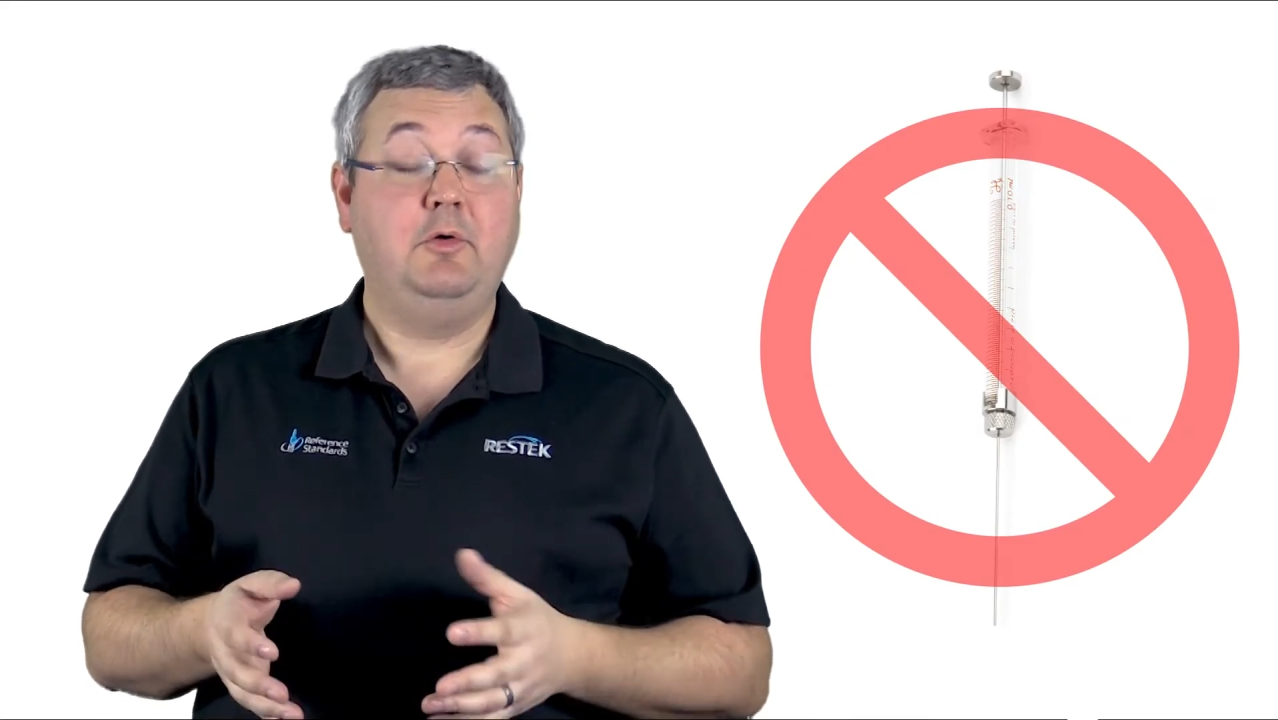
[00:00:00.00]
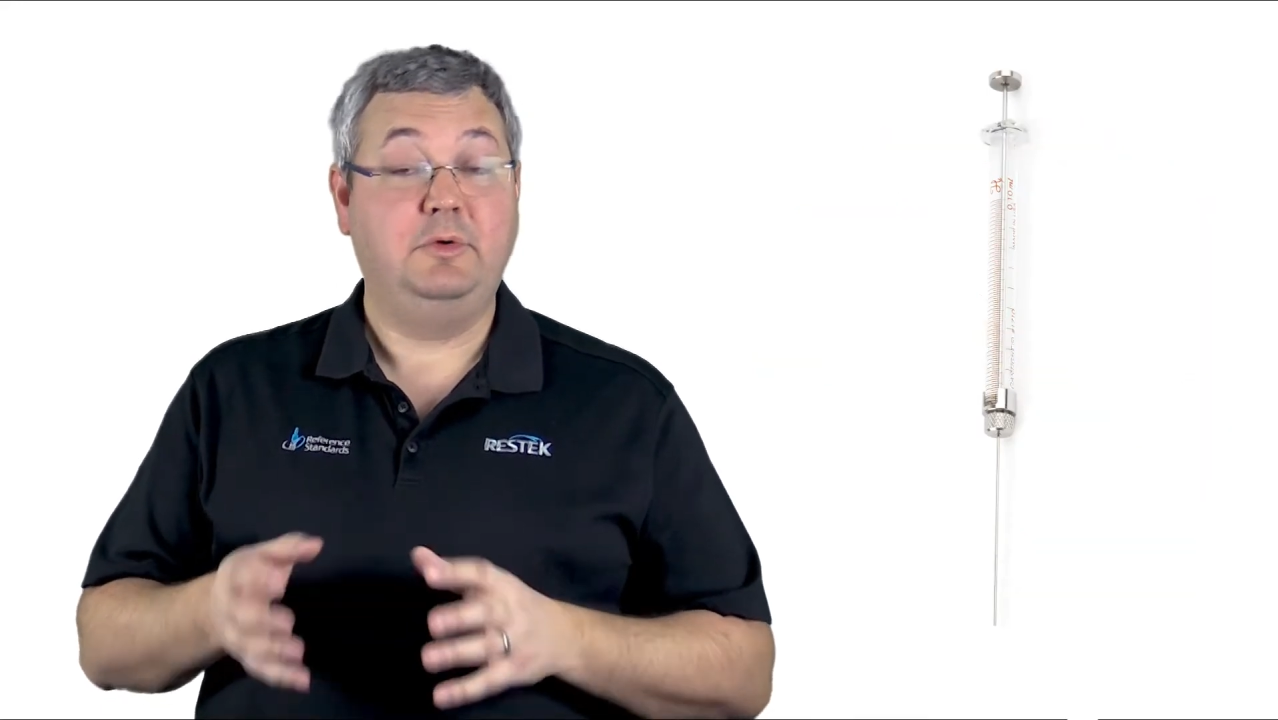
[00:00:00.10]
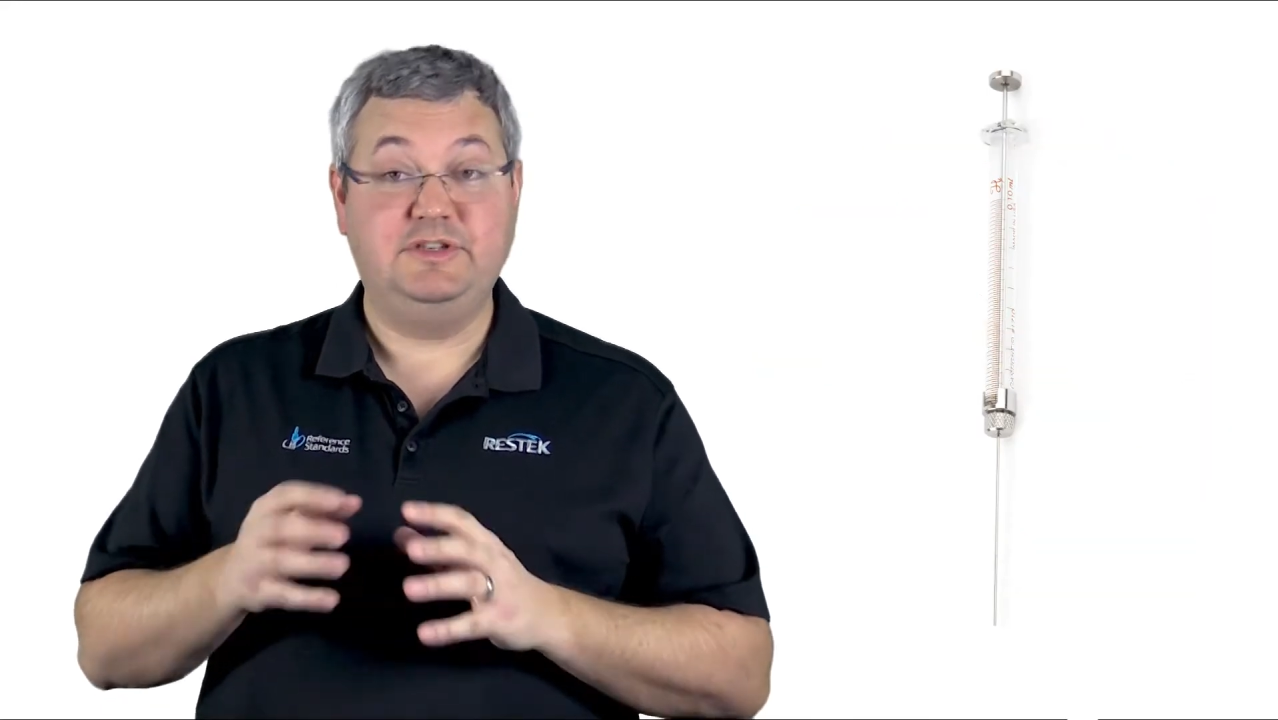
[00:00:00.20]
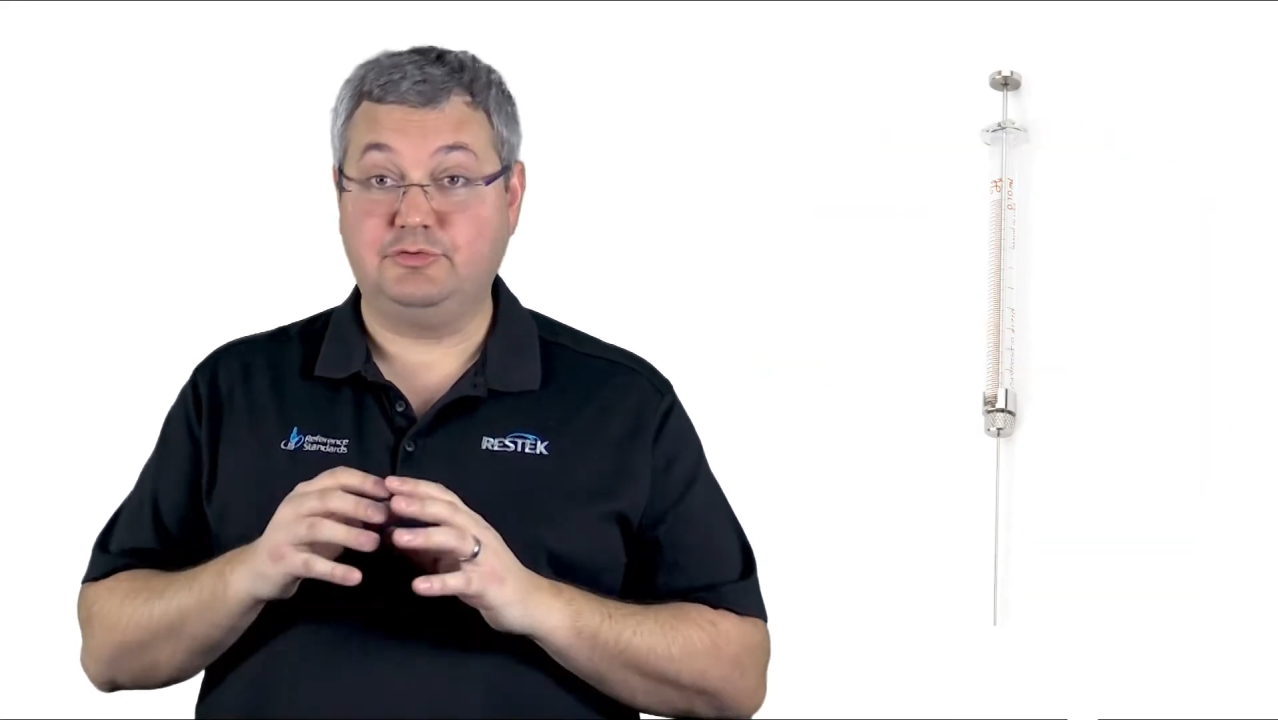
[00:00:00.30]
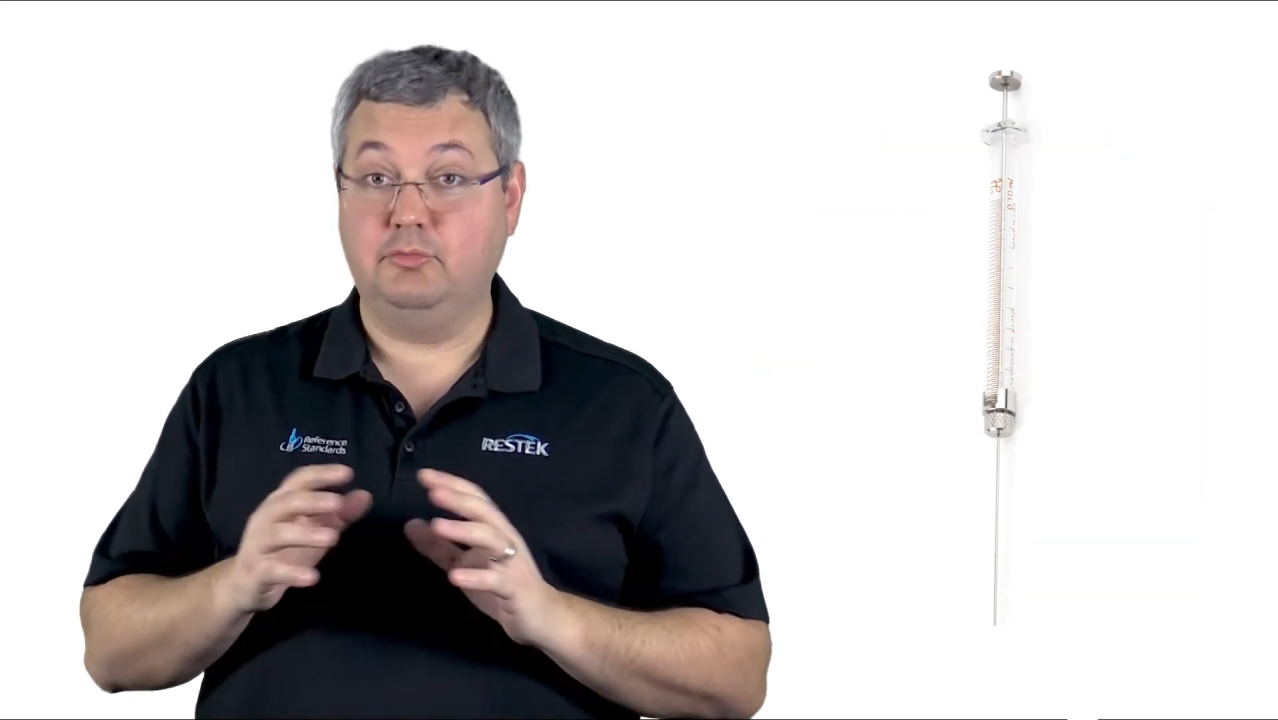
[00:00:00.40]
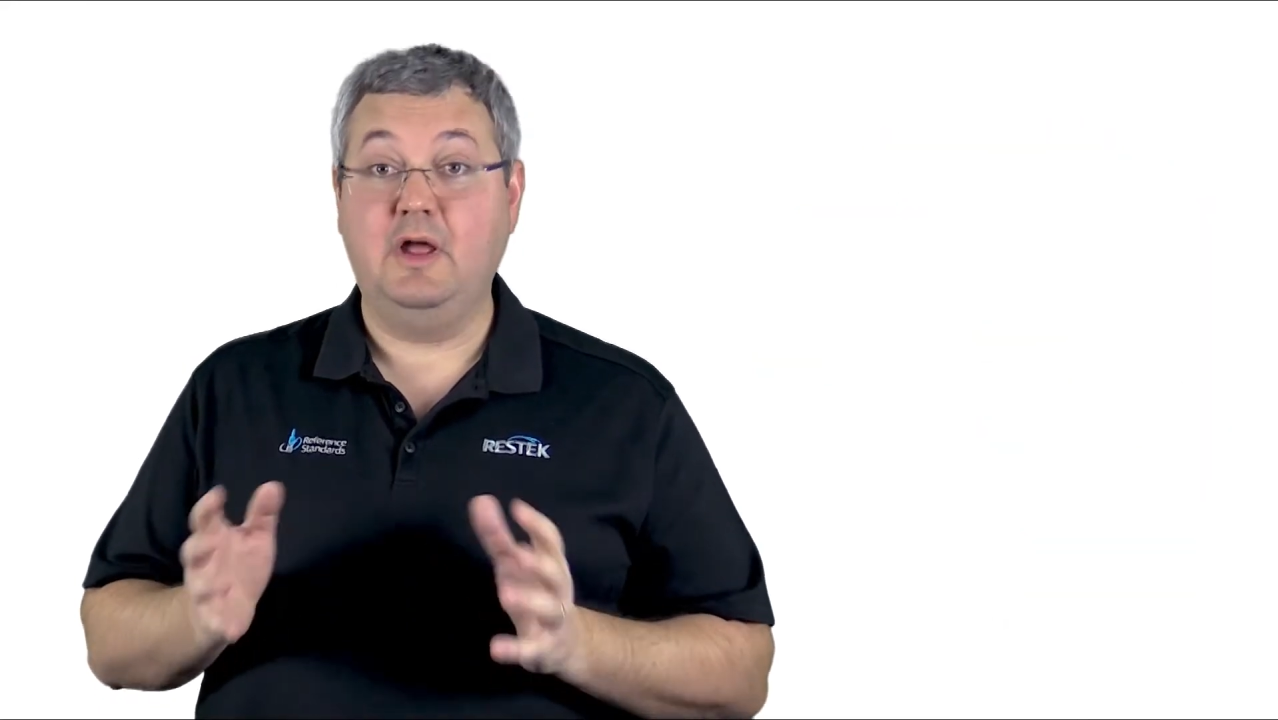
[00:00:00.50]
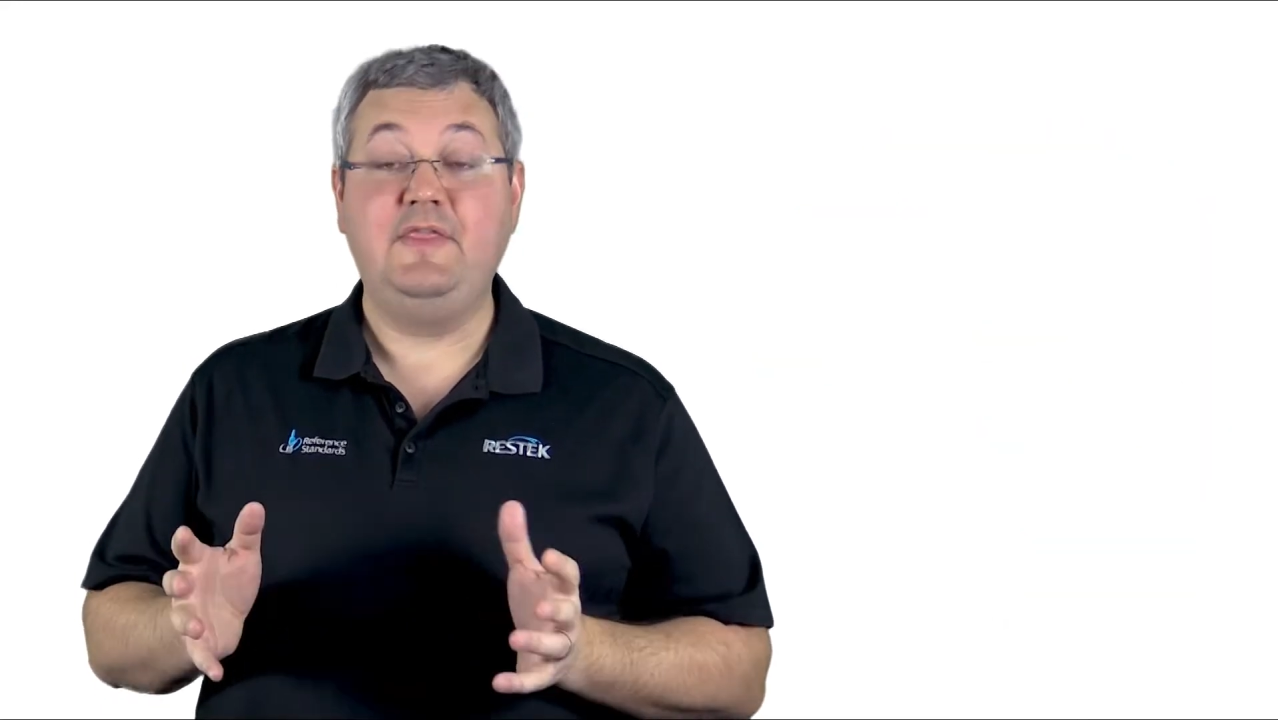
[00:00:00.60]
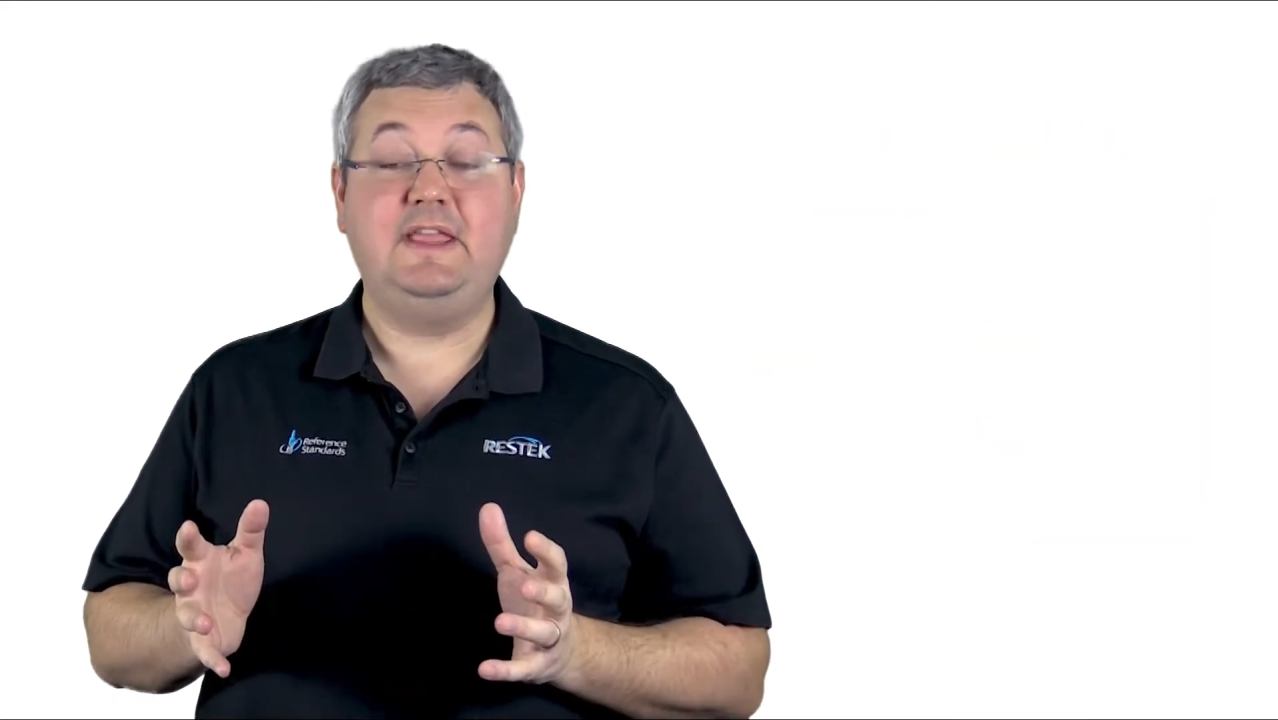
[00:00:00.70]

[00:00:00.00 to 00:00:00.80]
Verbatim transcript: We just run